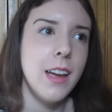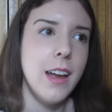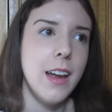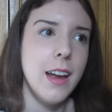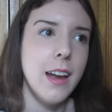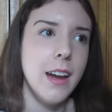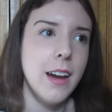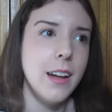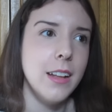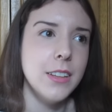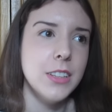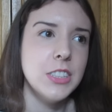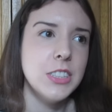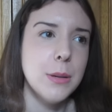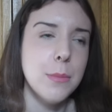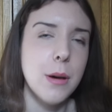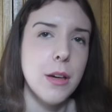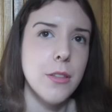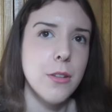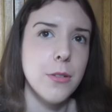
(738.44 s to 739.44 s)
and
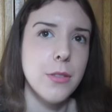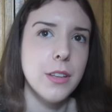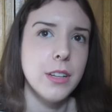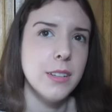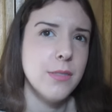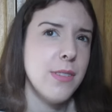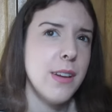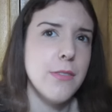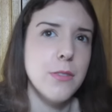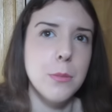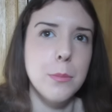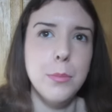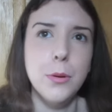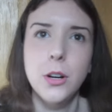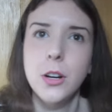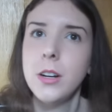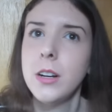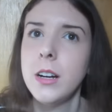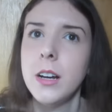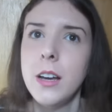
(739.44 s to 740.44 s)
some other thing, favorite
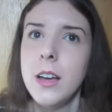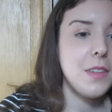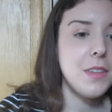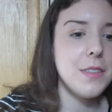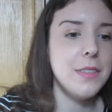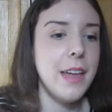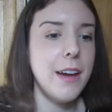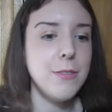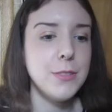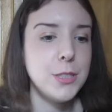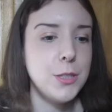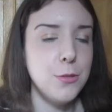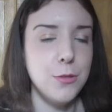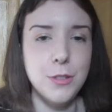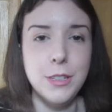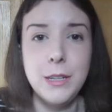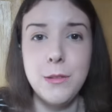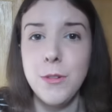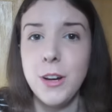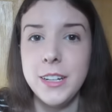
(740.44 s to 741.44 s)
book. And that was
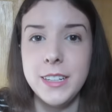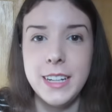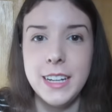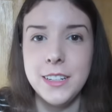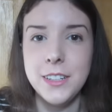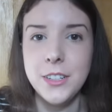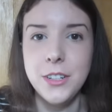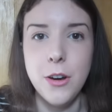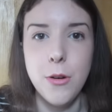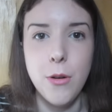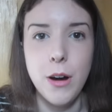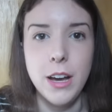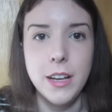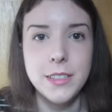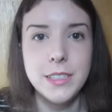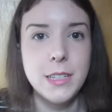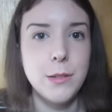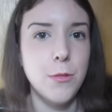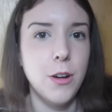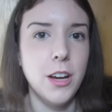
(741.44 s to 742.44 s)
cool. He wanted to get to know
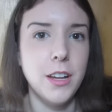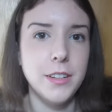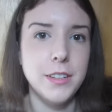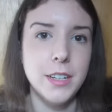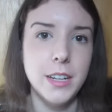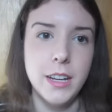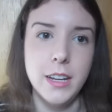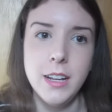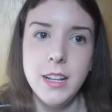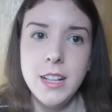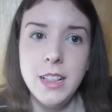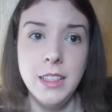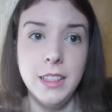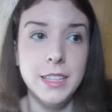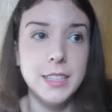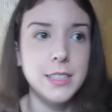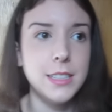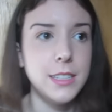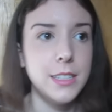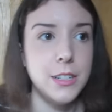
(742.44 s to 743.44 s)
us. He wanted to
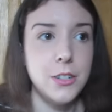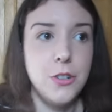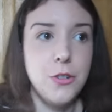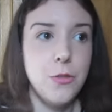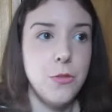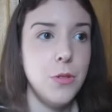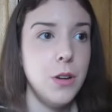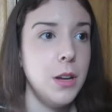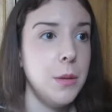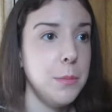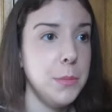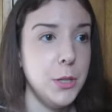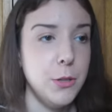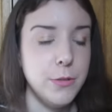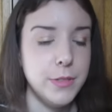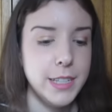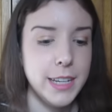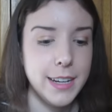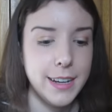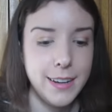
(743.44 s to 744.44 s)
listen to new
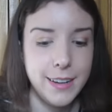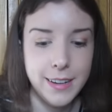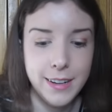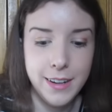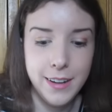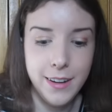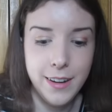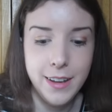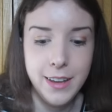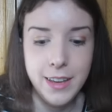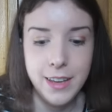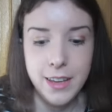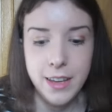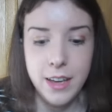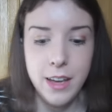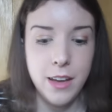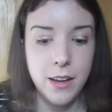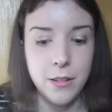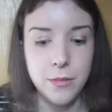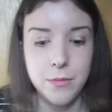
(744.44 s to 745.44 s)
music and
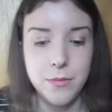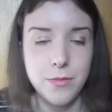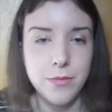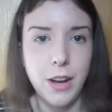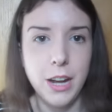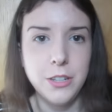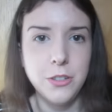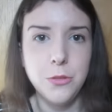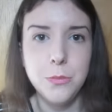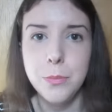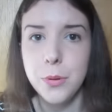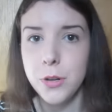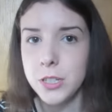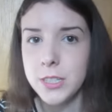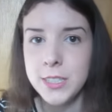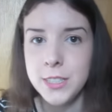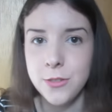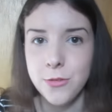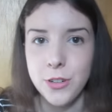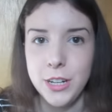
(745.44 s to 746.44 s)
find new
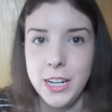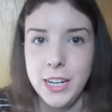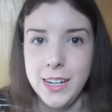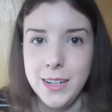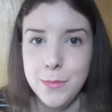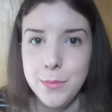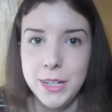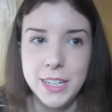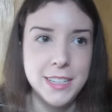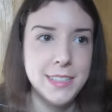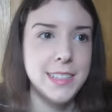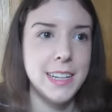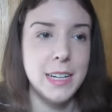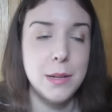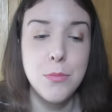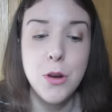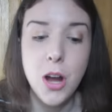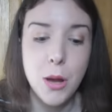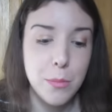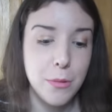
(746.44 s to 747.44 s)
books to read, but he said
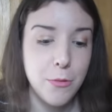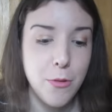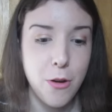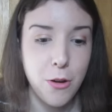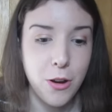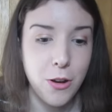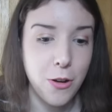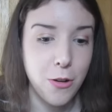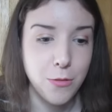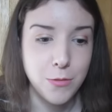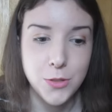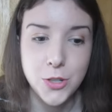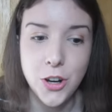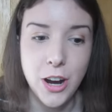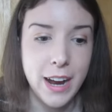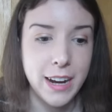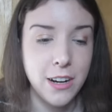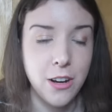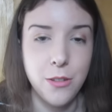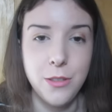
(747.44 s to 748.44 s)
he probably won't go
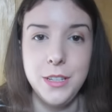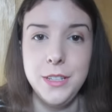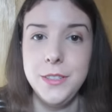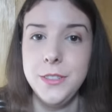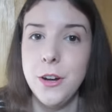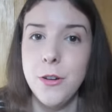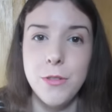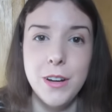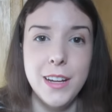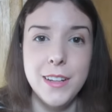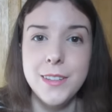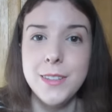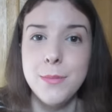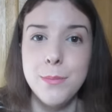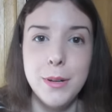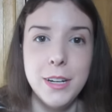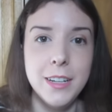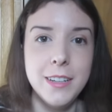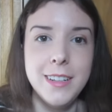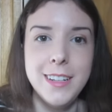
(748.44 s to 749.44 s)
trying all these donuts,
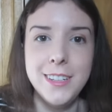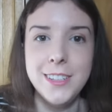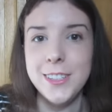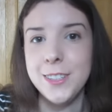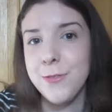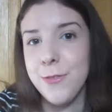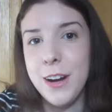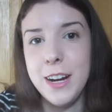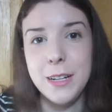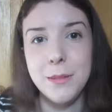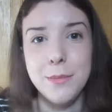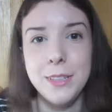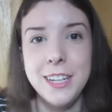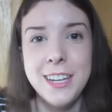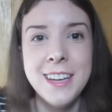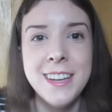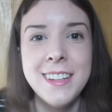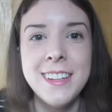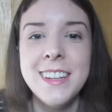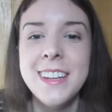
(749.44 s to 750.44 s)
but he just
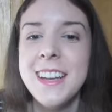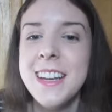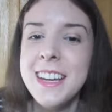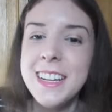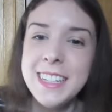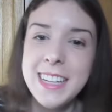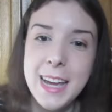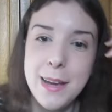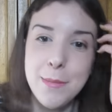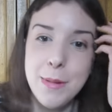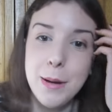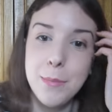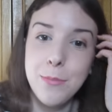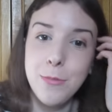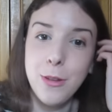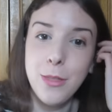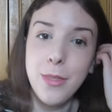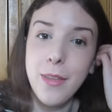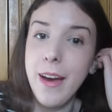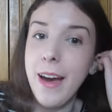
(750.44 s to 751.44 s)
randomly came up
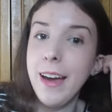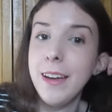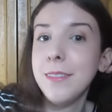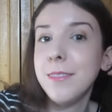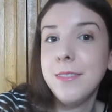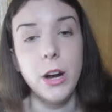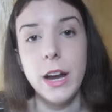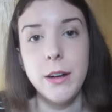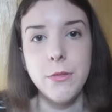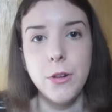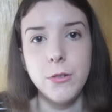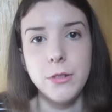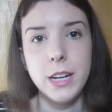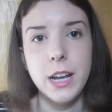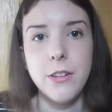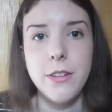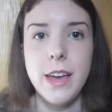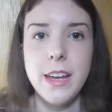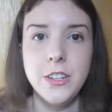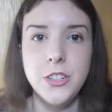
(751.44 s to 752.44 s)
with that. I wrote
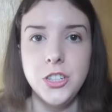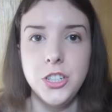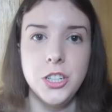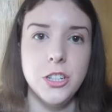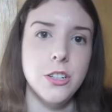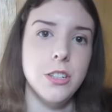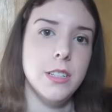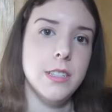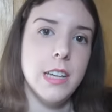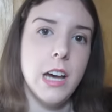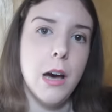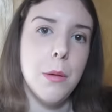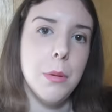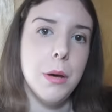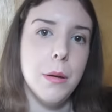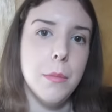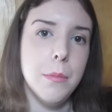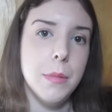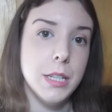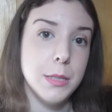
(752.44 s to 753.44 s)
down Ed Sheeran's
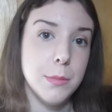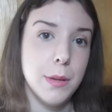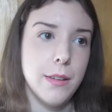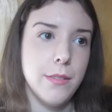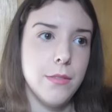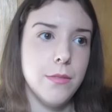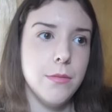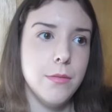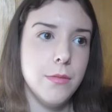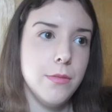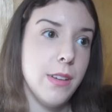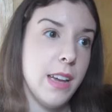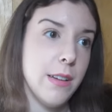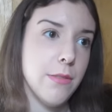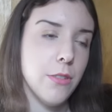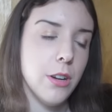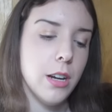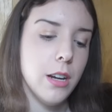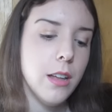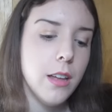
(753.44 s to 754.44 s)
album as my
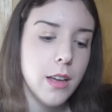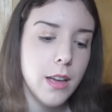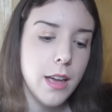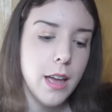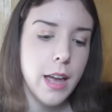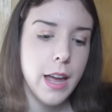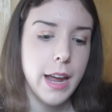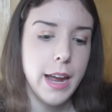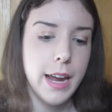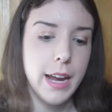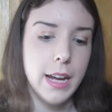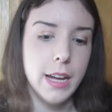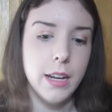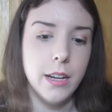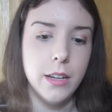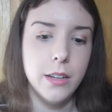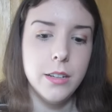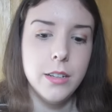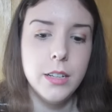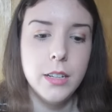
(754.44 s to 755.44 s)
favorite,
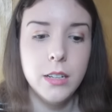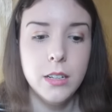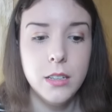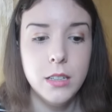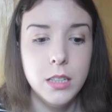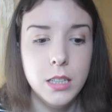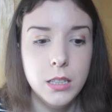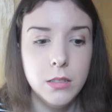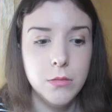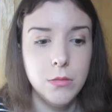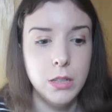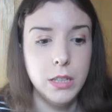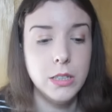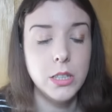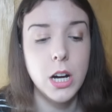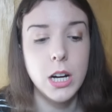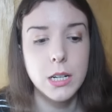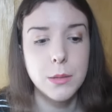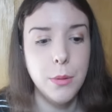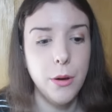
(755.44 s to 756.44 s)
and we
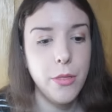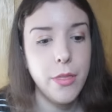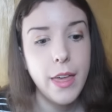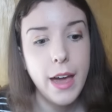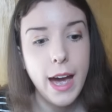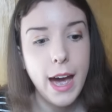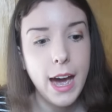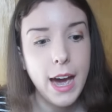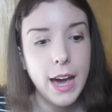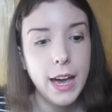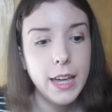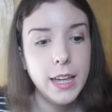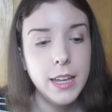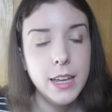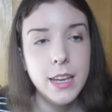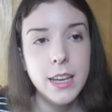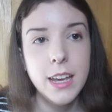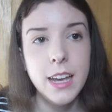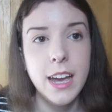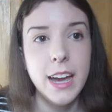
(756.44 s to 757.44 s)
talked about that,
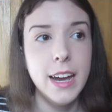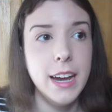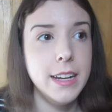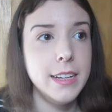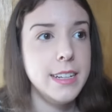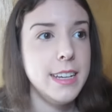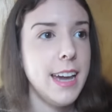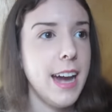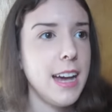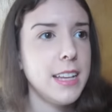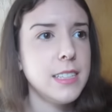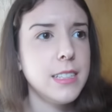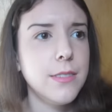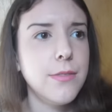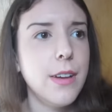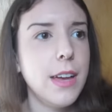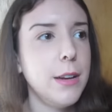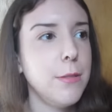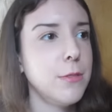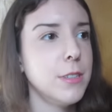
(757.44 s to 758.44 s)
and he asked
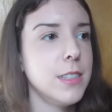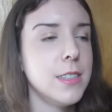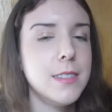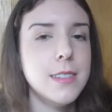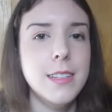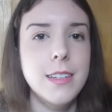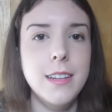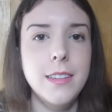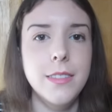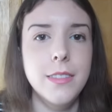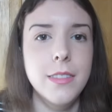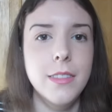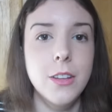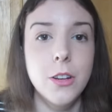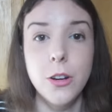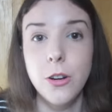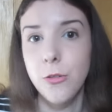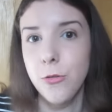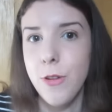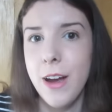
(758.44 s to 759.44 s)
if anyone's seen
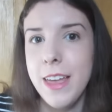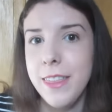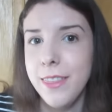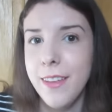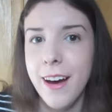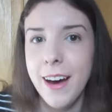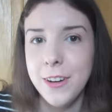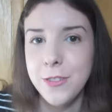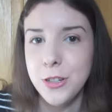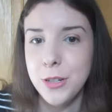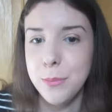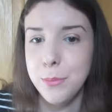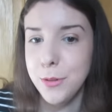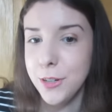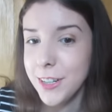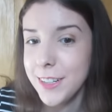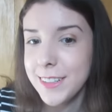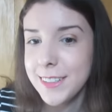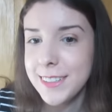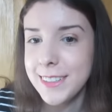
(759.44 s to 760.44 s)
or read the 100
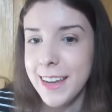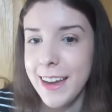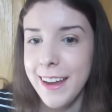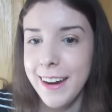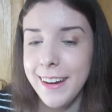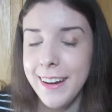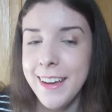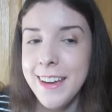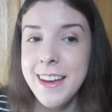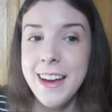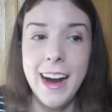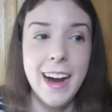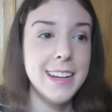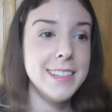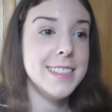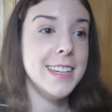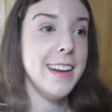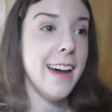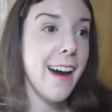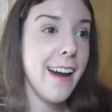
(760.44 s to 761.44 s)
books, and I
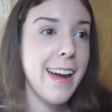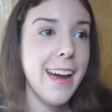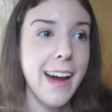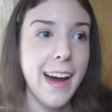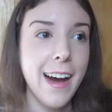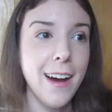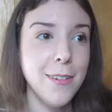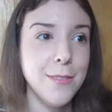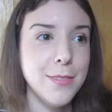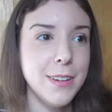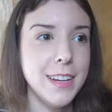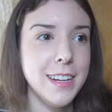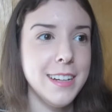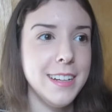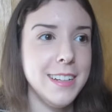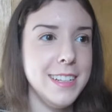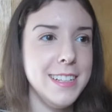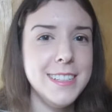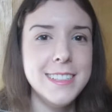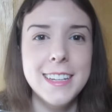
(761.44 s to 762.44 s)
said I have,
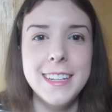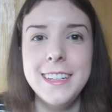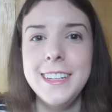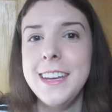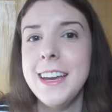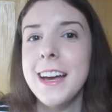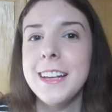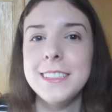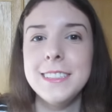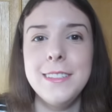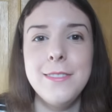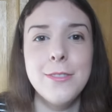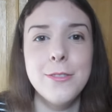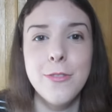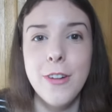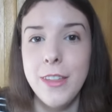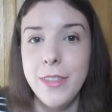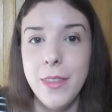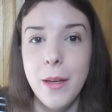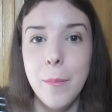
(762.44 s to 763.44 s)
and he said he hasn't even
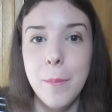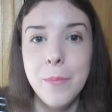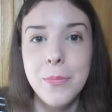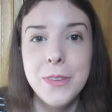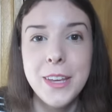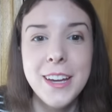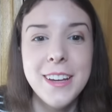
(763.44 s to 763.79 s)
read them.